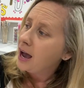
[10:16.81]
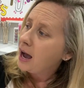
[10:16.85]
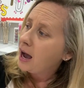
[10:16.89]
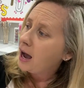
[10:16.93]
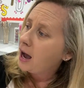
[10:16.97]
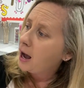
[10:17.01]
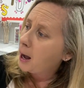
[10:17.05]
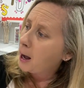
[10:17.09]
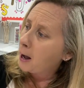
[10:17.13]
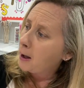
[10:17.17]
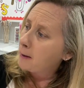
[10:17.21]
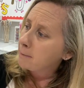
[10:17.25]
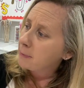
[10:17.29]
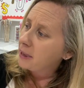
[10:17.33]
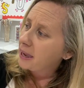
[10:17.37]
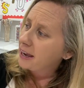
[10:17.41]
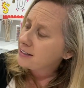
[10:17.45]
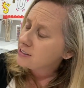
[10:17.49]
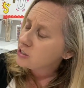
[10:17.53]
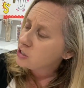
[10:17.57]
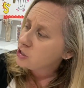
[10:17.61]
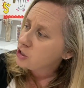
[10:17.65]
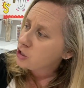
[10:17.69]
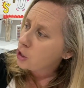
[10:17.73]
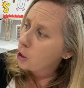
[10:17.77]

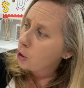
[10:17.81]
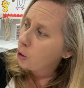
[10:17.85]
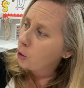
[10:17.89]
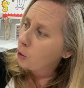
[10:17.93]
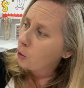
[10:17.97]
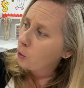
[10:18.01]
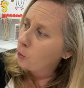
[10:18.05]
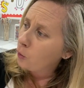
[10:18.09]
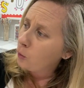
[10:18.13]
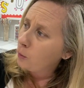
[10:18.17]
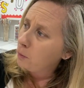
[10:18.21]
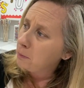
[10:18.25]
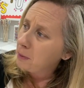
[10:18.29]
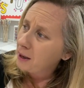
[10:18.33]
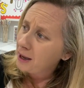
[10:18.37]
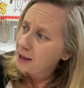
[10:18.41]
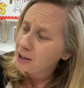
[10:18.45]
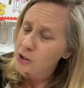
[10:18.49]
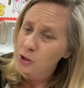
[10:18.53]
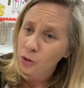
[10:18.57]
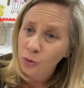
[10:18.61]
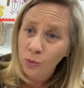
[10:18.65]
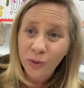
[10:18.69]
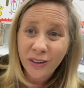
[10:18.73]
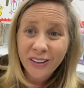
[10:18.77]

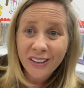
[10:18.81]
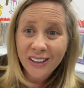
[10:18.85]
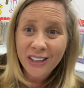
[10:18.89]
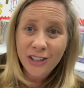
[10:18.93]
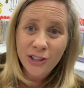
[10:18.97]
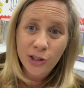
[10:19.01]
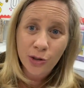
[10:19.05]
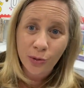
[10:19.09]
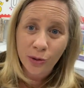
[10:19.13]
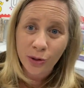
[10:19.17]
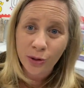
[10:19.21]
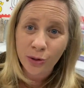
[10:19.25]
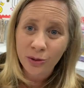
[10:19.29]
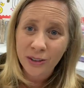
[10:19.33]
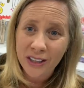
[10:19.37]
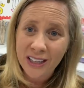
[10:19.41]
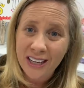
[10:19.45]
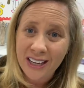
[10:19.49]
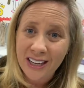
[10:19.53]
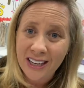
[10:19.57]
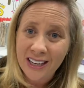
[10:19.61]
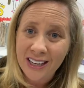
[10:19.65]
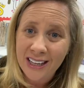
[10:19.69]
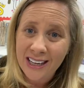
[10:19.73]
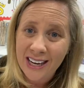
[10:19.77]
But you really
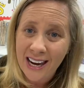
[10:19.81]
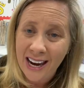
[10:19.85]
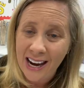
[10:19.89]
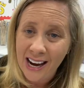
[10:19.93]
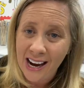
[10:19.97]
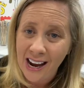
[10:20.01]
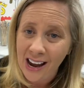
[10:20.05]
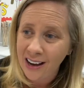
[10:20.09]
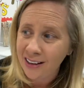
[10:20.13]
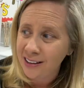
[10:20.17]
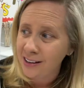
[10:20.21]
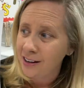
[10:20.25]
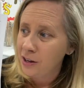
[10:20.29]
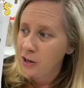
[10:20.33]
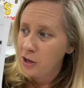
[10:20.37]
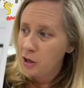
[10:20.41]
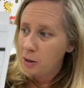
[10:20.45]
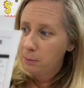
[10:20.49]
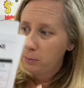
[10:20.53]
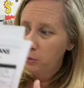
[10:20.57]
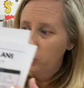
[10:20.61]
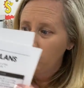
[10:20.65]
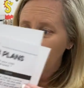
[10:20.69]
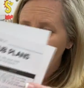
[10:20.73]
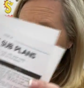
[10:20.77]
truly can
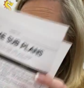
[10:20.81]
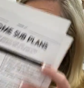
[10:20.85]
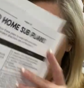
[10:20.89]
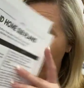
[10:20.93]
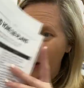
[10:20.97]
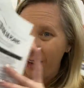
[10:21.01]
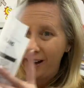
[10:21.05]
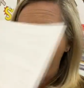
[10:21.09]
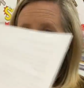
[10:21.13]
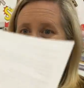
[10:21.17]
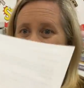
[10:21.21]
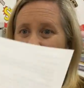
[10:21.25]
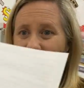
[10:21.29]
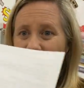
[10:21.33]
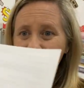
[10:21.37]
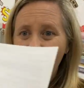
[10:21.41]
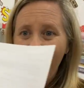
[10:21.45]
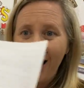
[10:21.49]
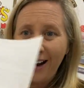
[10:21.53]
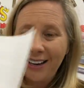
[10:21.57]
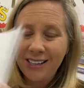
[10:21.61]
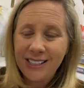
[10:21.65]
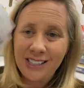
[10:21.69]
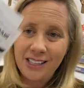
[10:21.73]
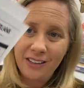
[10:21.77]
put whatever
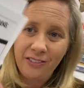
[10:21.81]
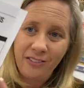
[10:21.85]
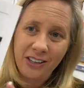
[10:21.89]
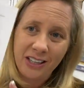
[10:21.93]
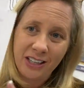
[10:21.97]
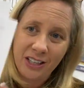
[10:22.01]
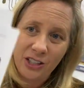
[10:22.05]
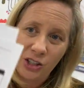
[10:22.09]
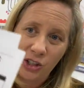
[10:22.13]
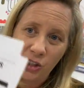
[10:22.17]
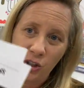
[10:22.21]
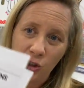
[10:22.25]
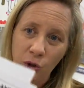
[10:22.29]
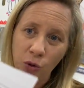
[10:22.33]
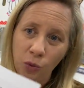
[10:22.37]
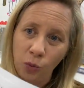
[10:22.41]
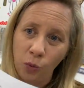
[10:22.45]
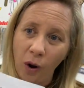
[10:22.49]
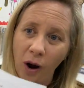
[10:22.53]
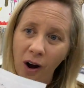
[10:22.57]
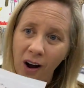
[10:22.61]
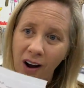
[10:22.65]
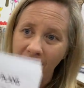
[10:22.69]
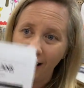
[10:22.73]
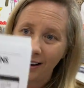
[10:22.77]
activities you
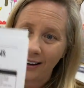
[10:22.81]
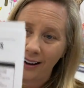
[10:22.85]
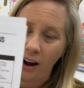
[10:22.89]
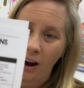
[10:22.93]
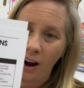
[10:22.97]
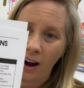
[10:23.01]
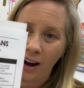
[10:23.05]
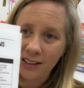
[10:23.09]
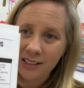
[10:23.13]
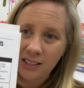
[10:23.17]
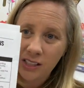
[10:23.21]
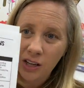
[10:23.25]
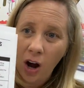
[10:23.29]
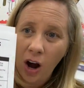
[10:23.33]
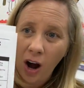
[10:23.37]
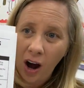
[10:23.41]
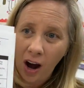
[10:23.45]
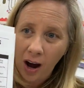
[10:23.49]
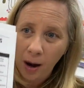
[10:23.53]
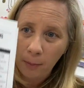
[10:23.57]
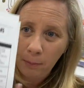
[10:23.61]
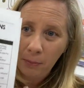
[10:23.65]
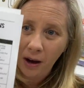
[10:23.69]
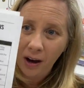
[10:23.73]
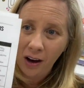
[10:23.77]
want on
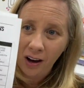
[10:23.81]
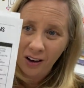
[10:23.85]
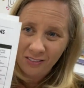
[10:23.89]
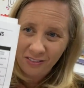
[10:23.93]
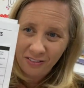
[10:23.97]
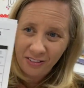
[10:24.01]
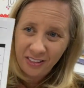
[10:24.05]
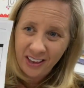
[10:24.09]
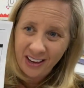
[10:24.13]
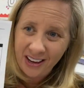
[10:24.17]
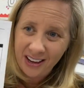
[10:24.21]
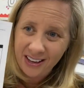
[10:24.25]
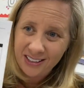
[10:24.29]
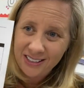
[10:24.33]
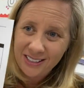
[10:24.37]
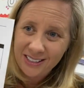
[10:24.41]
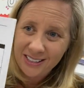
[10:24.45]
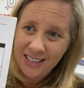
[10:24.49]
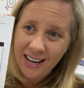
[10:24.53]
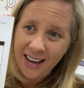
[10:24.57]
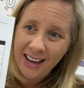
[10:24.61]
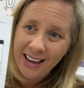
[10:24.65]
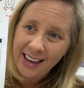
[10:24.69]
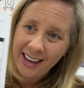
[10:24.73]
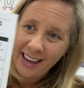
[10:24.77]
top of this
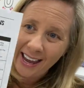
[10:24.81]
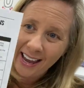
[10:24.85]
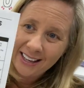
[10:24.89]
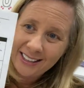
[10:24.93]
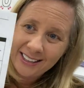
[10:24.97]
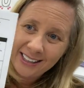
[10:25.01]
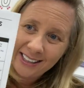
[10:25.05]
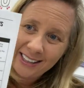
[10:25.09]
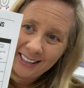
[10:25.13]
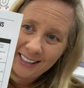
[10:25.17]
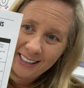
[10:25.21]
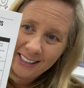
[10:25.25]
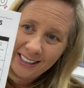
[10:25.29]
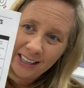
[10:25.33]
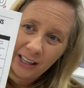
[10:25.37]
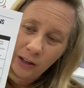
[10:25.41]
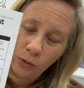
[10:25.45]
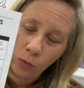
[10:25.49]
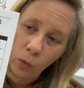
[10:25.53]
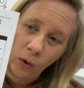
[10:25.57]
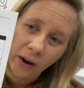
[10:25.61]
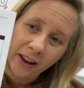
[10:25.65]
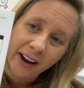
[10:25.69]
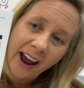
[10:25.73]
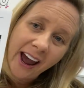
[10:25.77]
and key
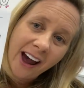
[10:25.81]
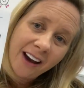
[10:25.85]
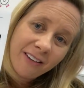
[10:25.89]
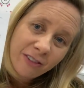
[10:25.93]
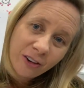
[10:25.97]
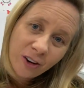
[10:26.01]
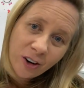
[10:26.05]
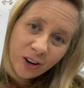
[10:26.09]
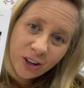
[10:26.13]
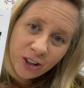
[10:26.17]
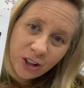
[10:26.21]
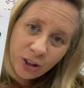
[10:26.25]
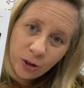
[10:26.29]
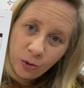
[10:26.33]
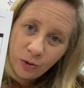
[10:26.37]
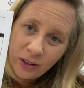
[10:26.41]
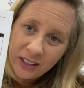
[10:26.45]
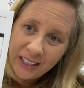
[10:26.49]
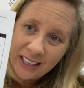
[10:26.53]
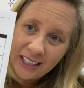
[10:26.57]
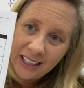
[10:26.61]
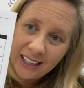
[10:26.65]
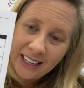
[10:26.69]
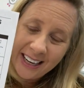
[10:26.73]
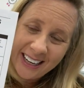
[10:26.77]
in whatever you
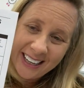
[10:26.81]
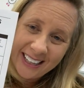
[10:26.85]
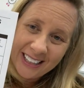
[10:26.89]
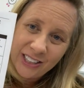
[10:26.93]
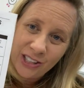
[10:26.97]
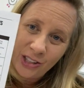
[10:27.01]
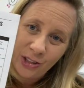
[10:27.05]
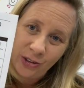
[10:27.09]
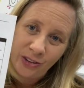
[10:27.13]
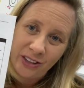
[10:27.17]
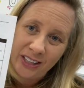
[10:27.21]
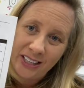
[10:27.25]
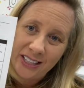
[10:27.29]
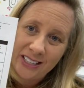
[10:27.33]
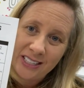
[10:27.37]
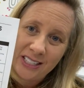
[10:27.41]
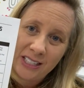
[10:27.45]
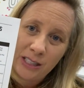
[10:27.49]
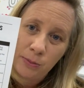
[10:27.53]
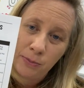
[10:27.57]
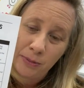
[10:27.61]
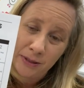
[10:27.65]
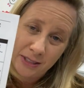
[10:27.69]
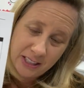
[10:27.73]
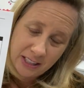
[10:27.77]
need into these
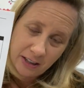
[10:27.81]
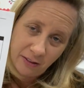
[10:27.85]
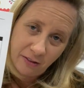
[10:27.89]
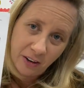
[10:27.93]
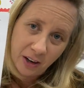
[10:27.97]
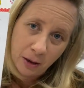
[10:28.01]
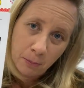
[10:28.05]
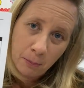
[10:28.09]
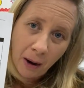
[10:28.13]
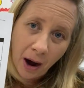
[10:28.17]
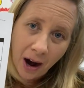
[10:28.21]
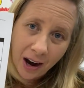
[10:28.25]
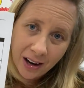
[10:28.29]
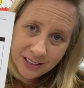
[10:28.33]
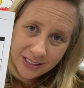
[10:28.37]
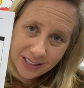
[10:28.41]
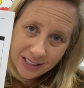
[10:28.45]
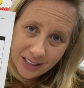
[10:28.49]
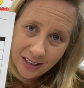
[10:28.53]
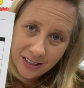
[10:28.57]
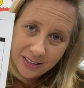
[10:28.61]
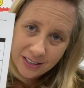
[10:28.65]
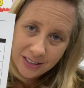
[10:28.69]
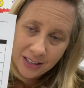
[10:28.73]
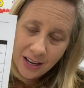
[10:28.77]
specific
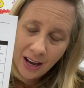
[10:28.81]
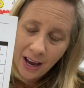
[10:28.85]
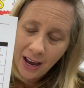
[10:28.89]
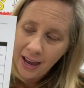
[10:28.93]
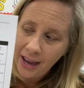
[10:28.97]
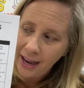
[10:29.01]
boxes.